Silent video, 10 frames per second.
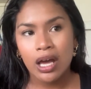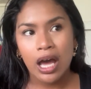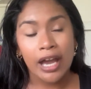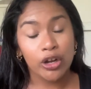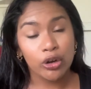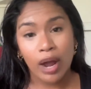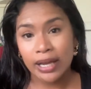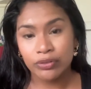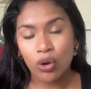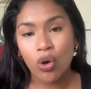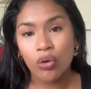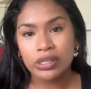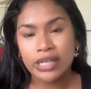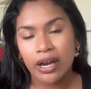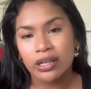I cried the whole
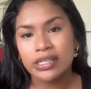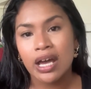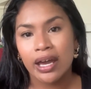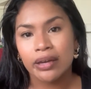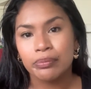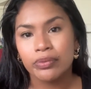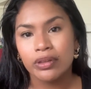entire time.